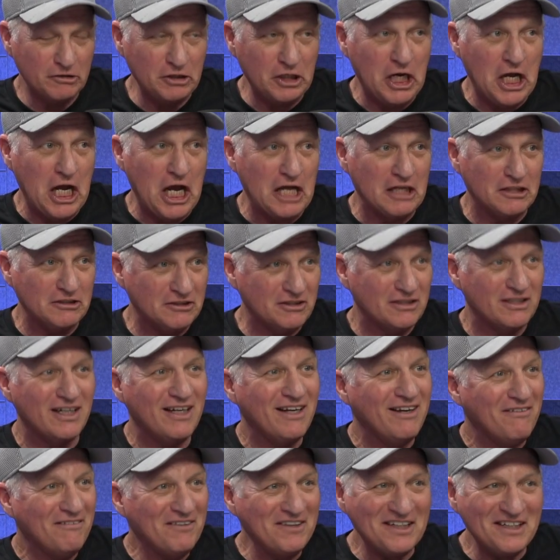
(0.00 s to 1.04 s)
Yes.
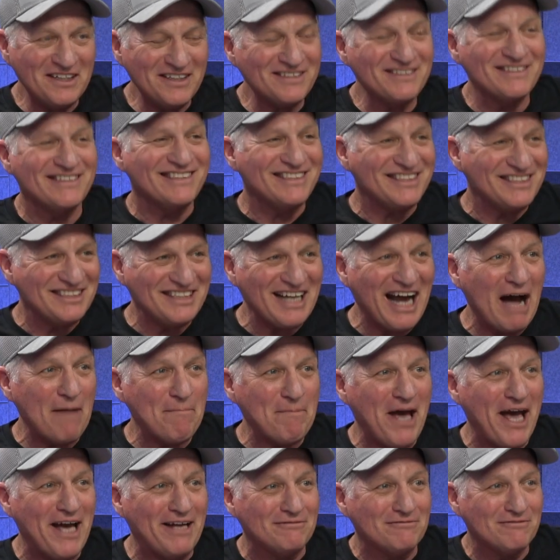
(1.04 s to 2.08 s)
Yeah. Well, stop
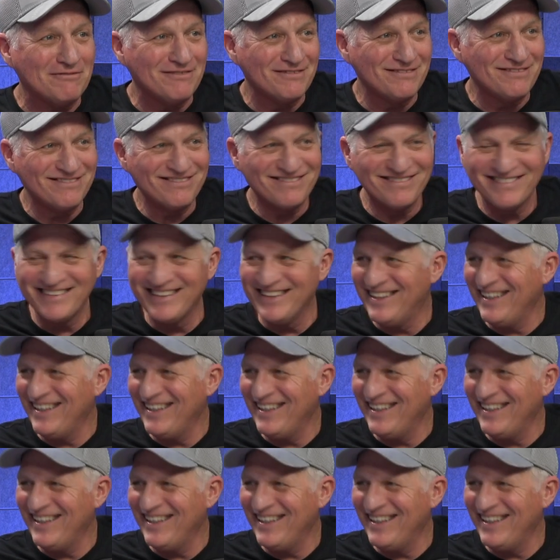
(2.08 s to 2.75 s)
it. Yeah.